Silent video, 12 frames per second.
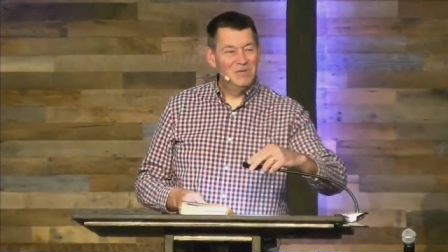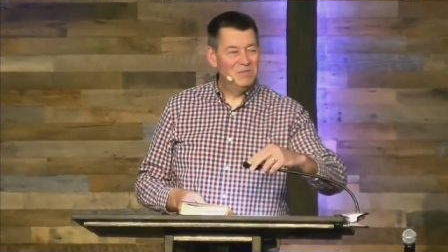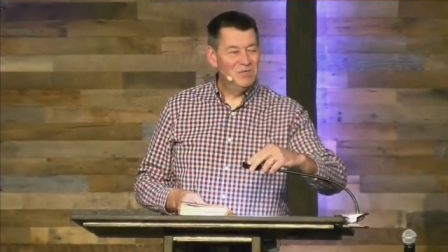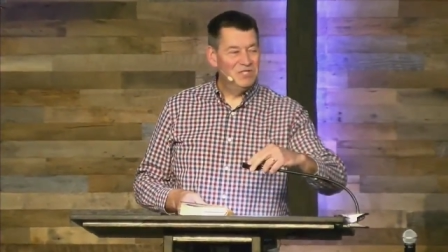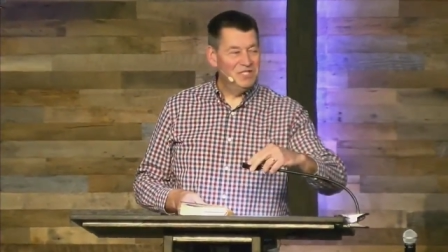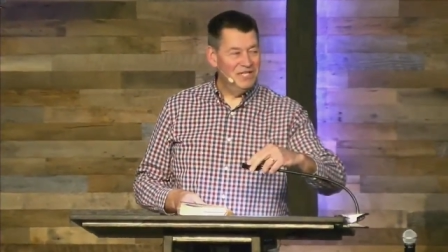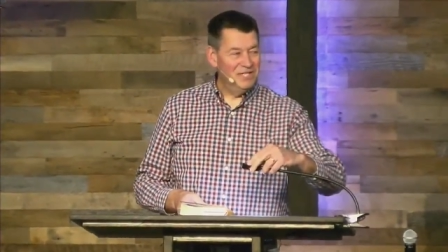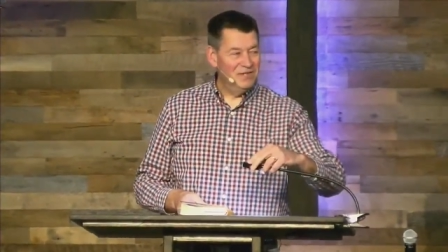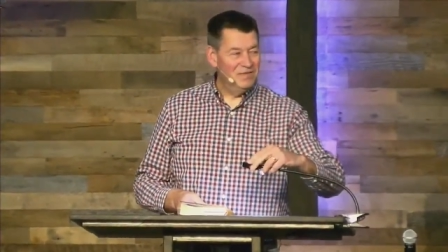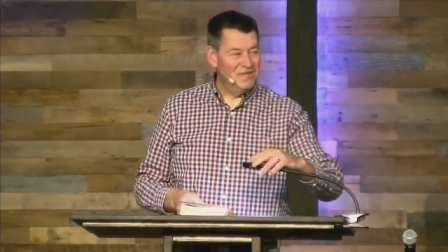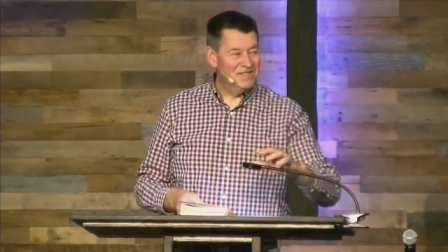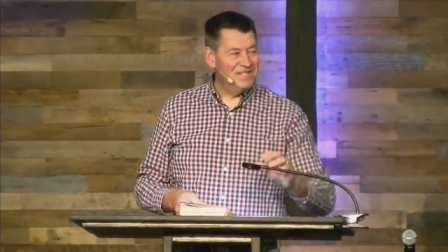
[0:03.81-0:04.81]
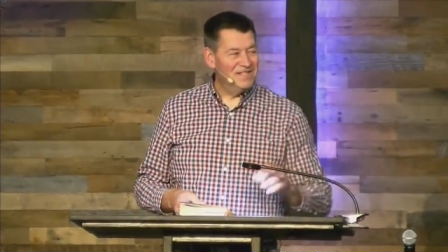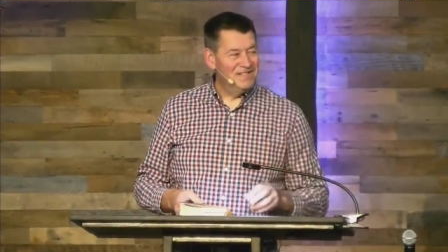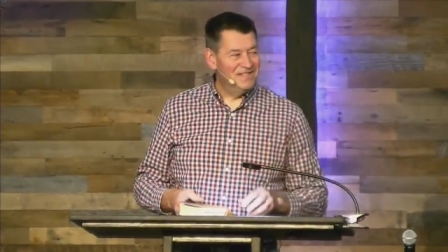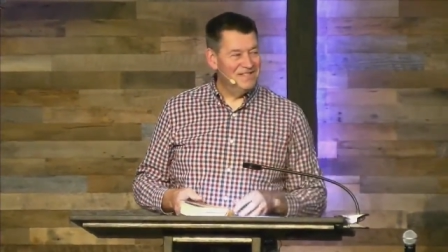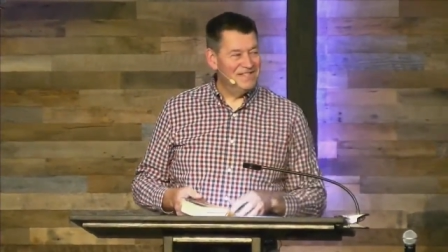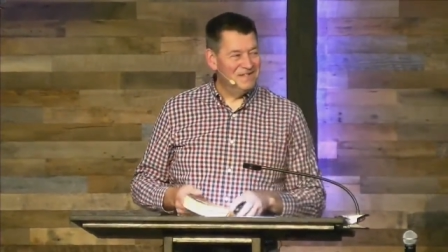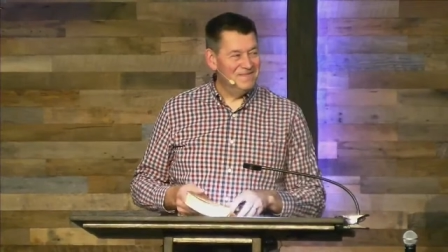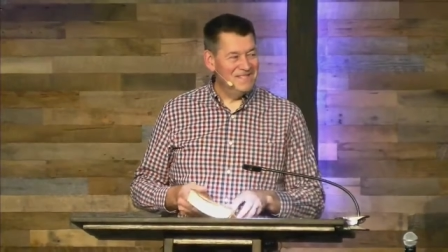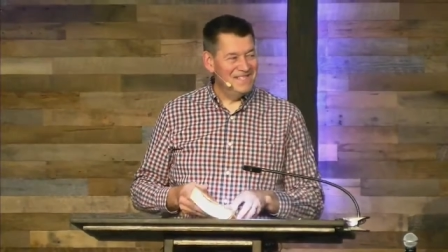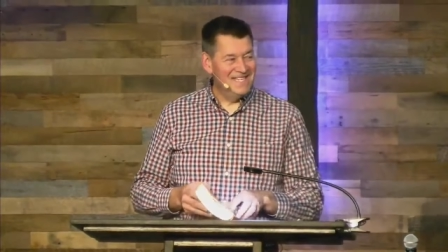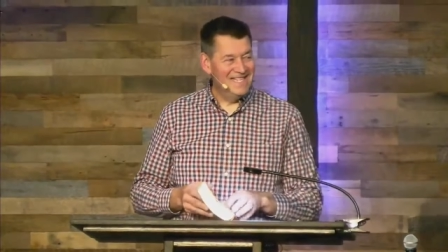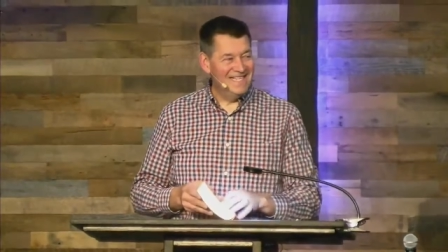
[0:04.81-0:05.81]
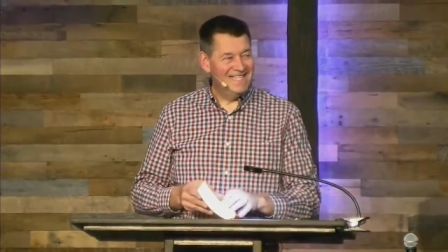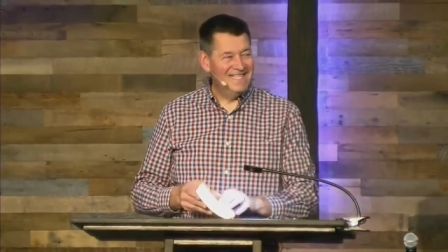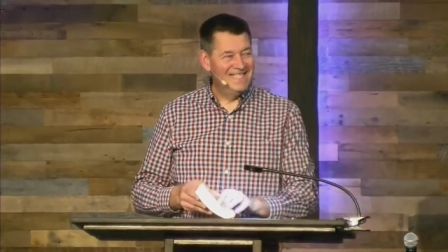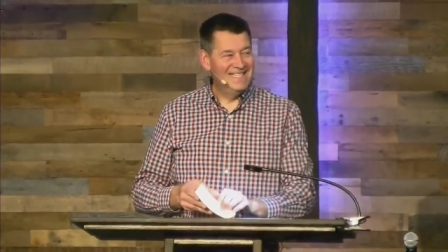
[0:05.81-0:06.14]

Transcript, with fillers: Appreciate your music leadership today.